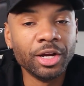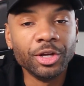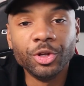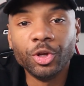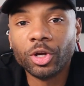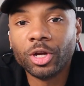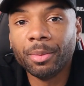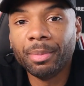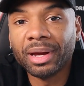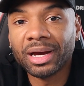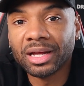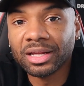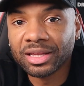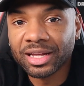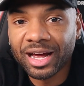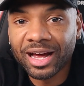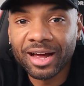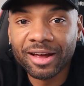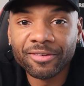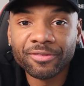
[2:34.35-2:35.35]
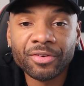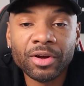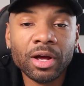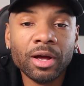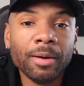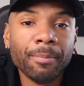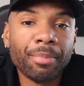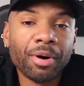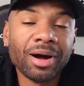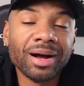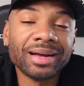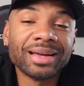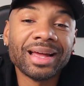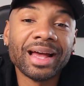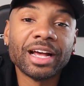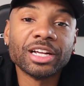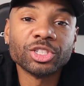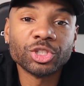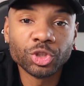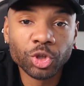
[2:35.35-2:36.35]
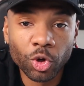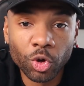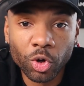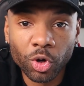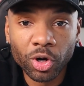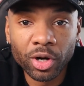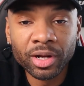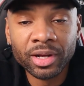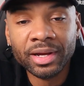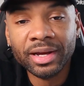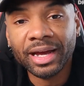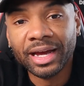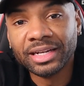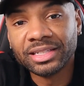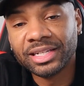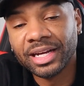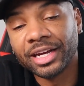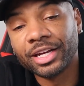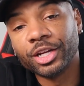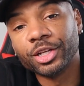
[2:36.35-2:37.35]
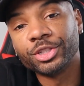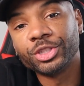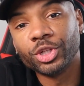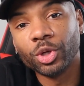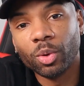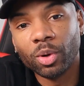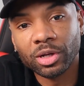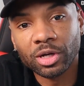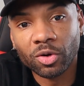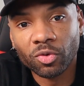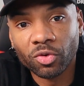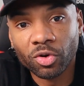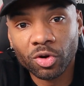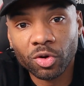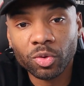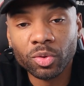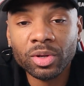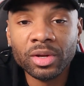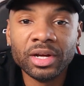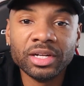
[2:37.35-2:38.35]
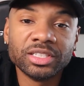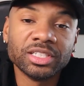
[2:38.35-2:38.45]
you can make a live podcast tour and take your show on the road,